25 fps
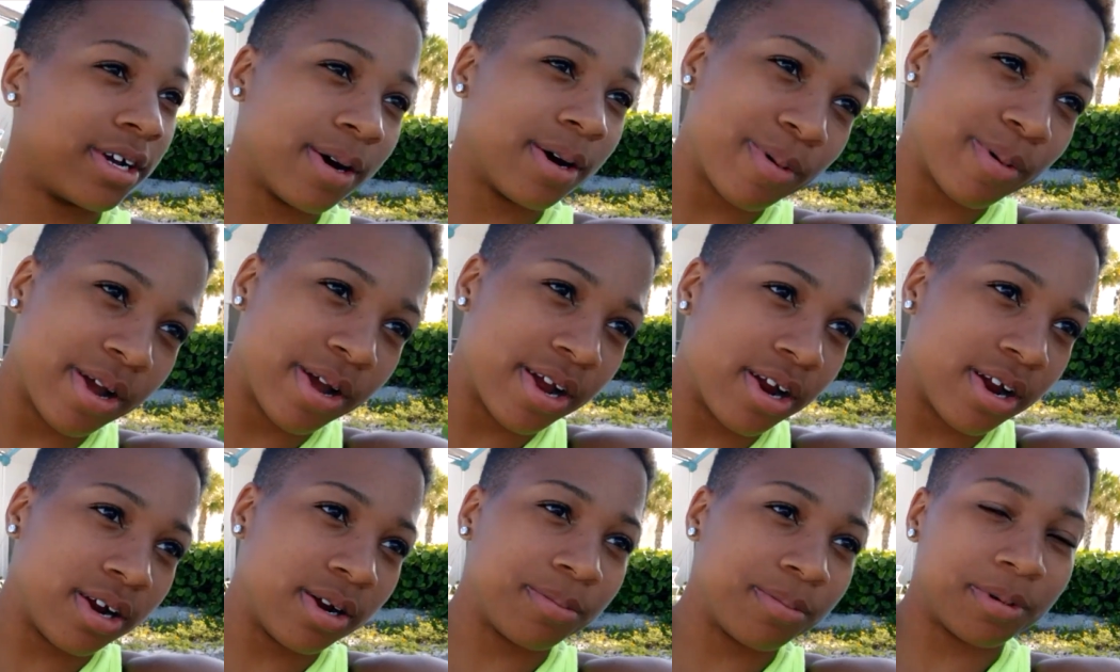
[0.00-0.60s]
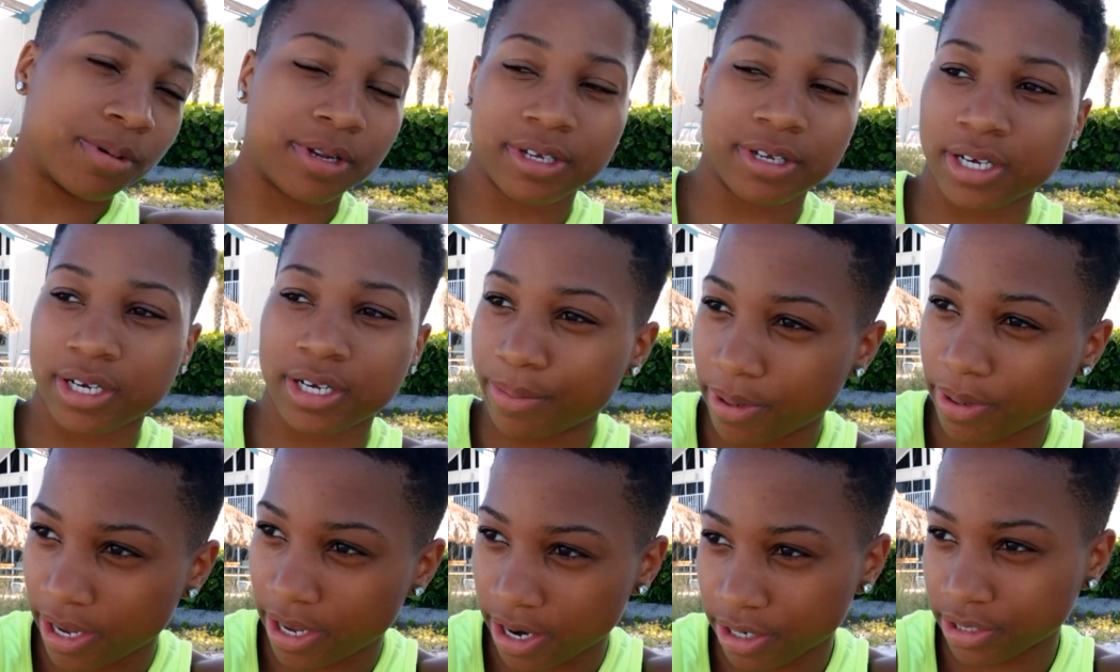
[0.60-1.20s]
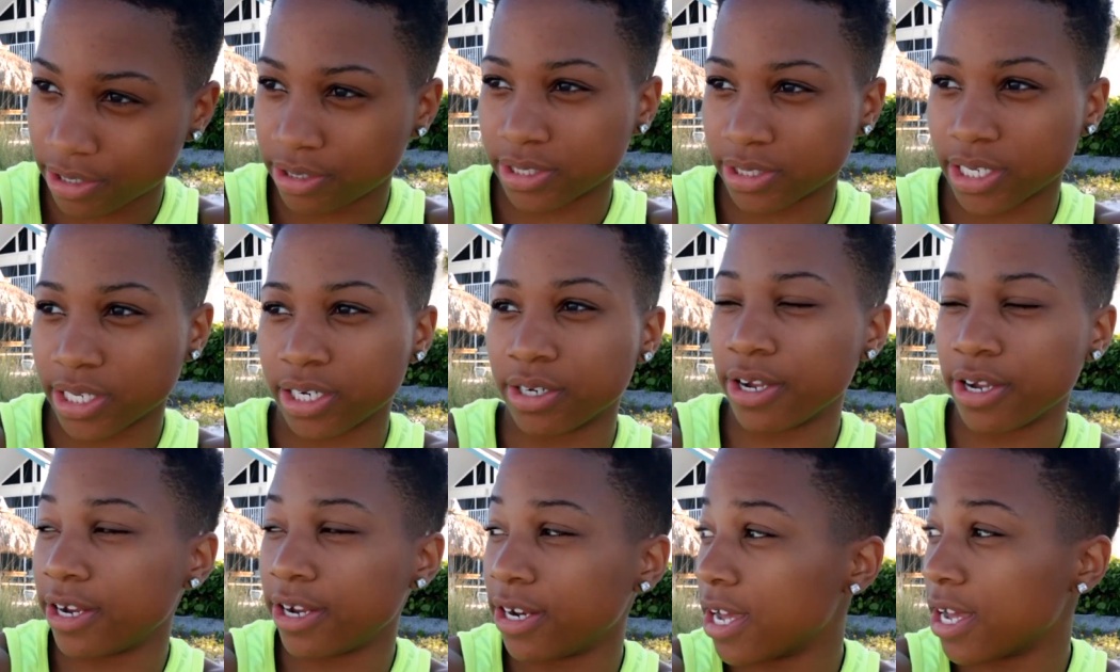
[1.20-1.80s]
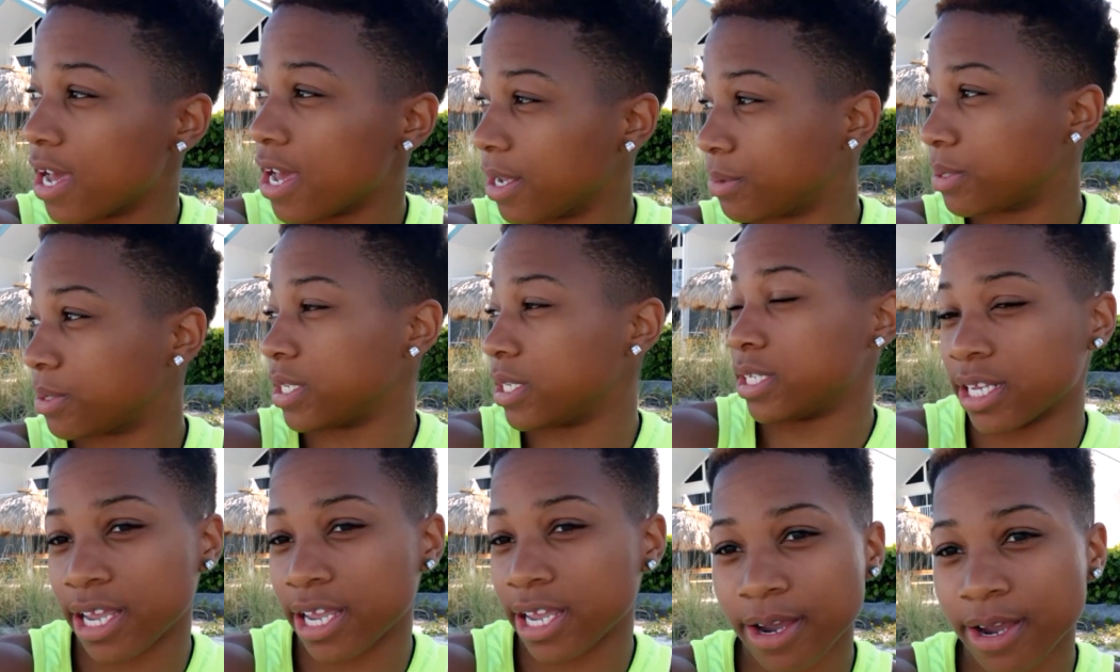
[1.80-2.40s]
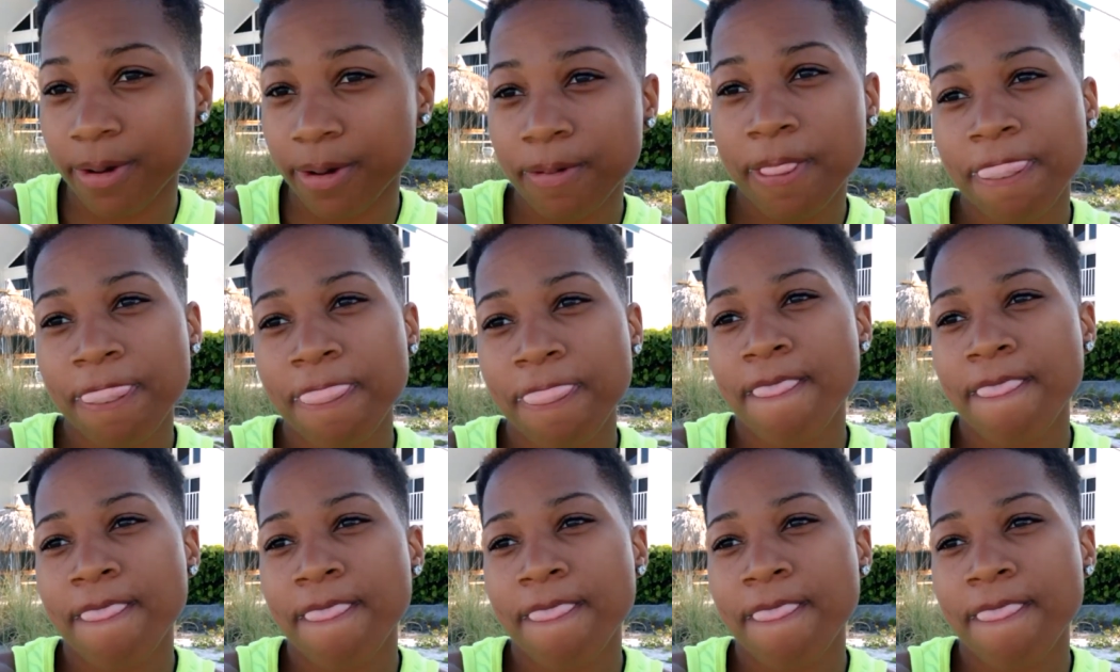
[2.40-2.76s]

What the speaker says: cut my hair, I'm gonna cut my hair. She's like, no, you're not. I said, yes, I am.